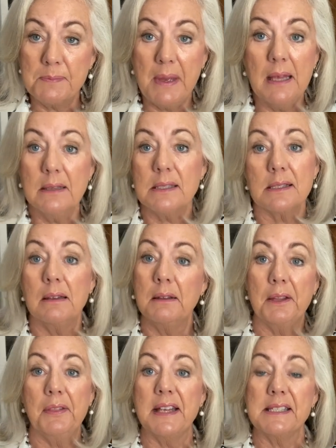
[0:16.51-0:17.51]
Bells,
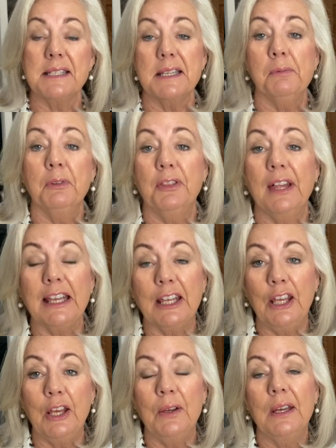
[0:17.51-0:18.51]
that's a double thank
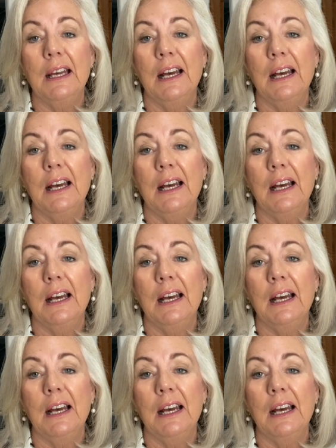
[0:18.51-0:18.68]
you.